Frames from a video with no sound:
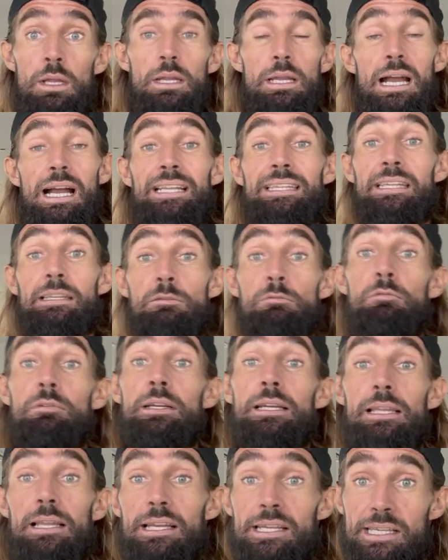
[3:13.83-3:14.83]
I didn't
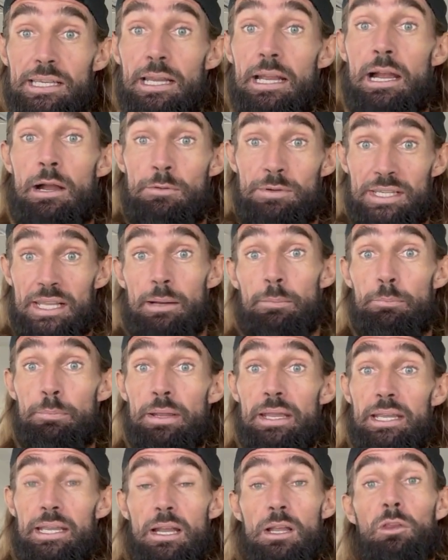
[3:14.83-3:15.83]
realize I was that
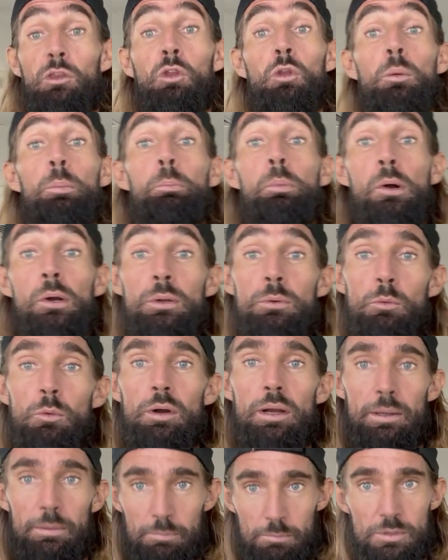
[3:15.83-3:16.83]
big. To the point
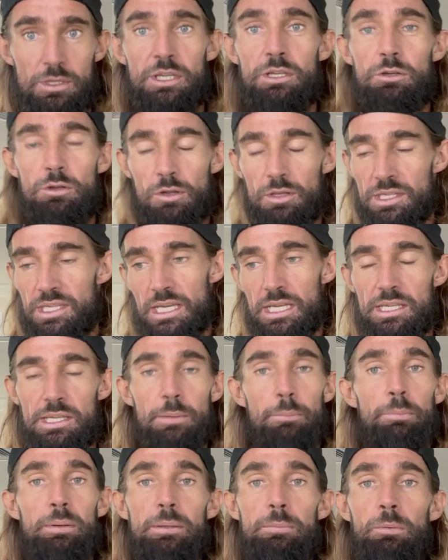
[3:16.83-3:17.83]
where you can see
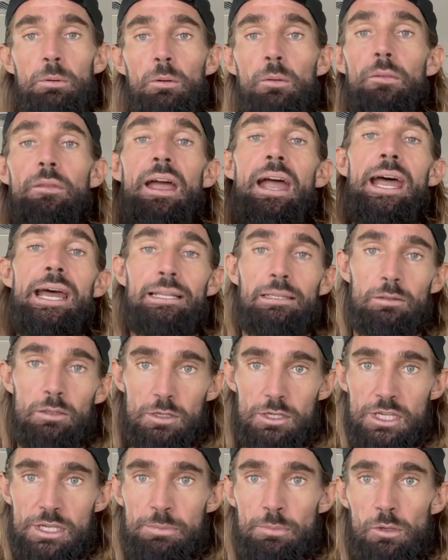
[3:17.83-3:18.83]
some people, the head
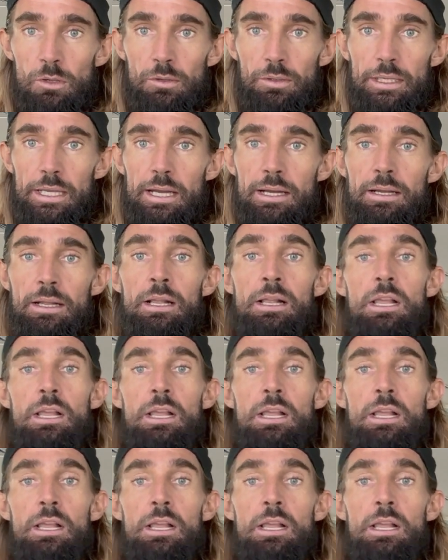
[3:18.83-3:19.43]
looks small, yeah?